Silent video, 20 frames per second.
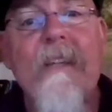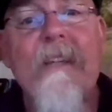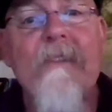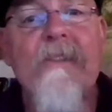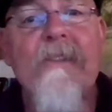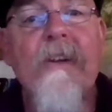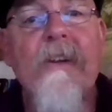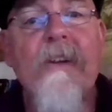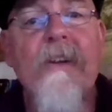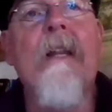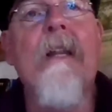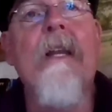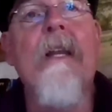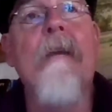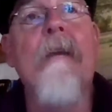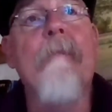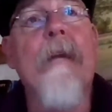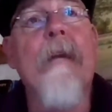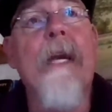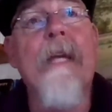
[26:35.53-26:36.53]
So with
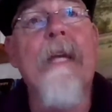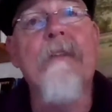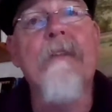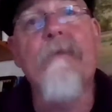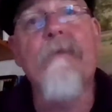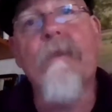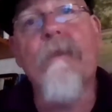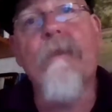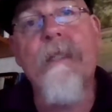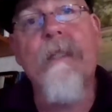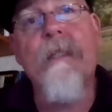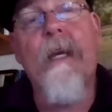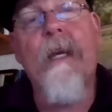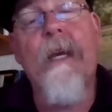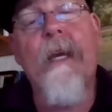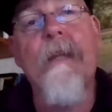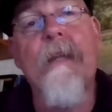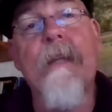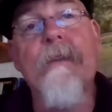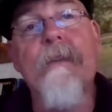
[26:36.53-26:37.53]
BLM lands, with forest
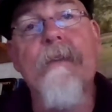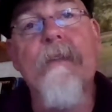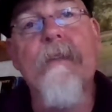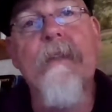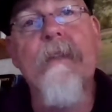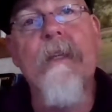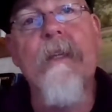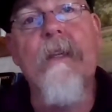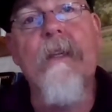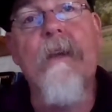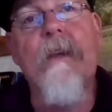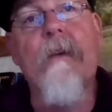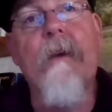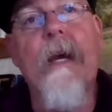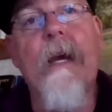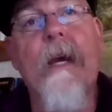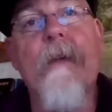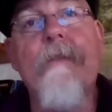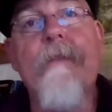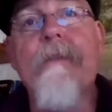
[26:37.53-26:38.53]
lands in the
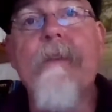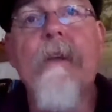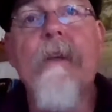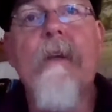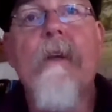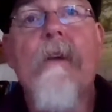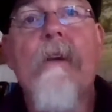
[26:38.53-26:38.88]
U.S.,